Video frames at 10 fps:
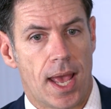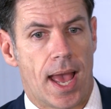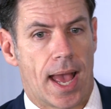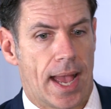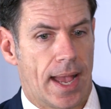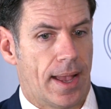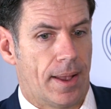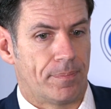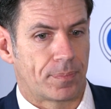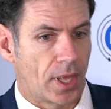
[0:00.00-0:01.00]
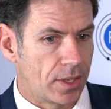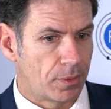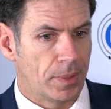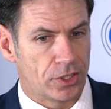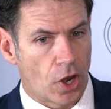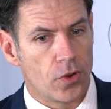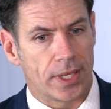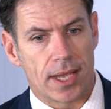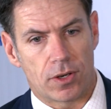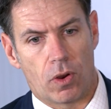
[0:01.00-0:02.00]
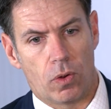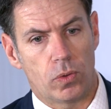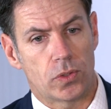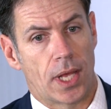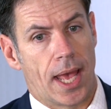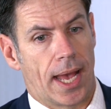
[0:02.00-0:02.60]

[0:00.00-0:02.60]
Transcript: Mm-hmm. Um, as I mentioned, only eight holes,